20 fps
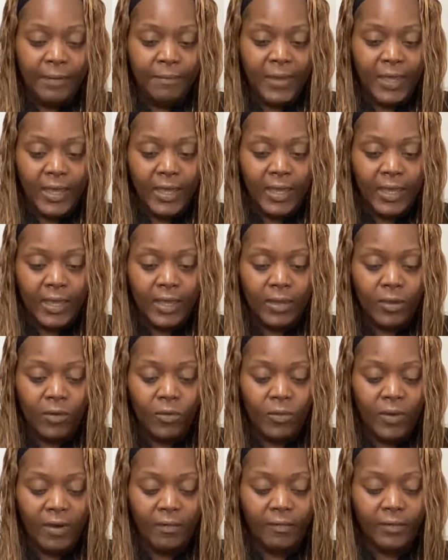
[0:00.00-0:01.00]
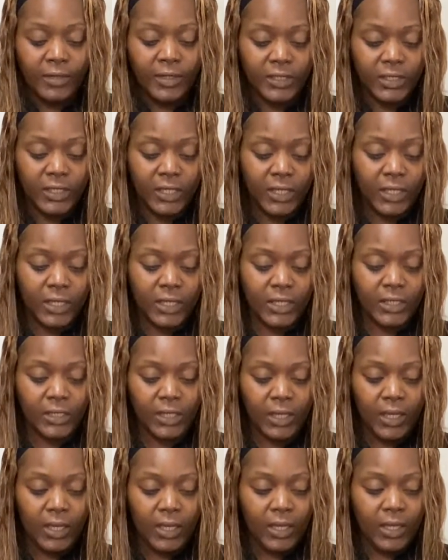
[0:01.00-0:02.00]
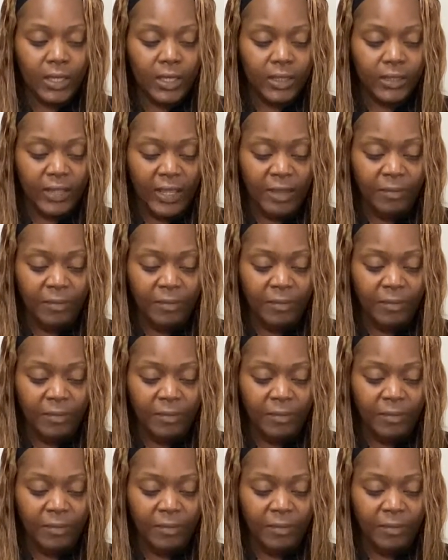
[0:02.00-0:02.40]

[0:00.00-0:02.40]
may, whoever this is, they